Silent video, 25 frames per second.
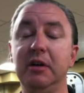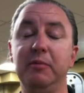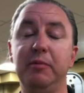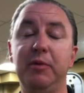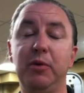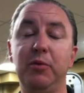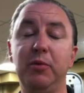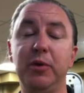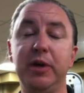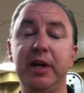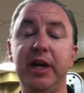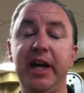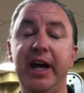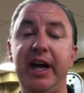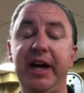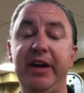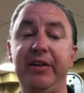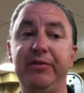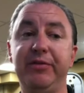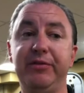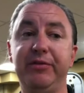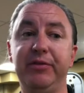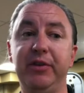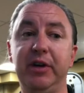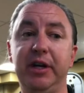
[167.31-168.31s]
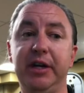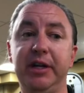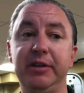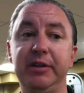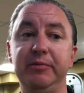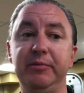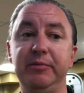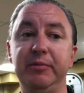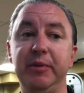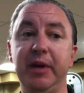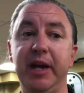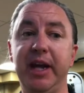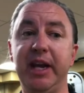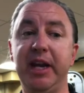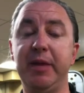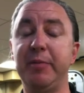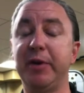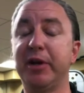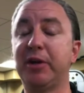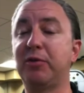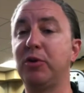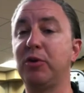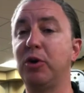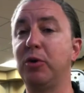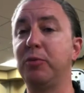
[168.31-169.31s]
but we have
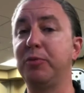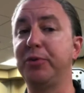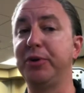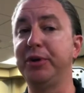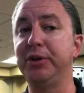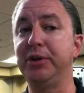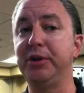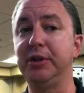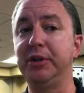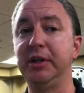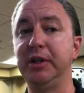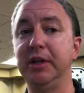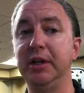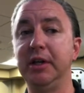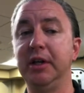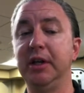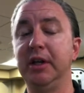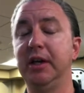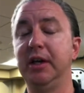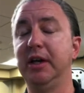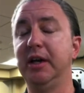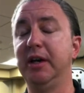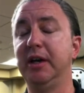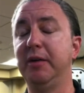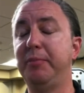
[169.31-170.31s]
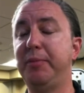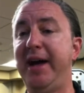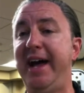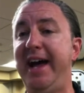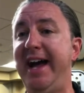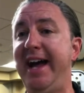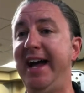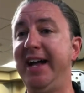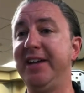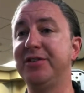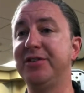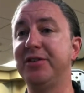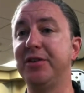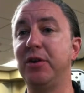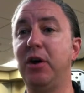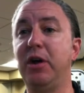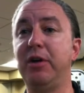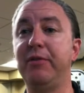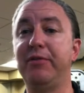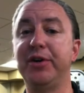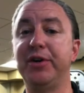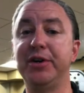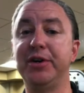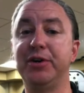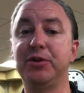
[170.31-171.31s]
antimicrobial pads on
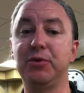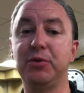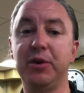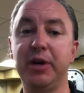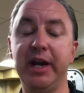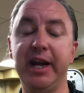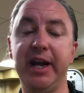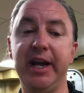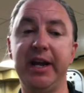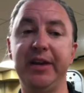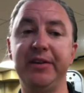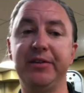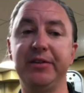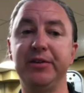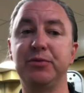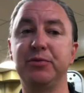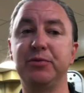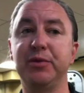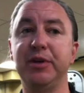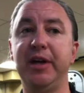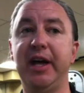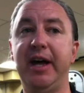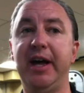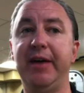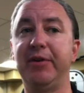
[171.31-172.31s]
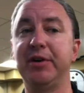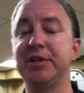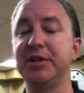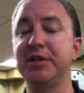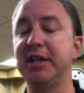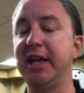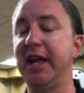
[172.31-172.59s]
all of our door handles. We have our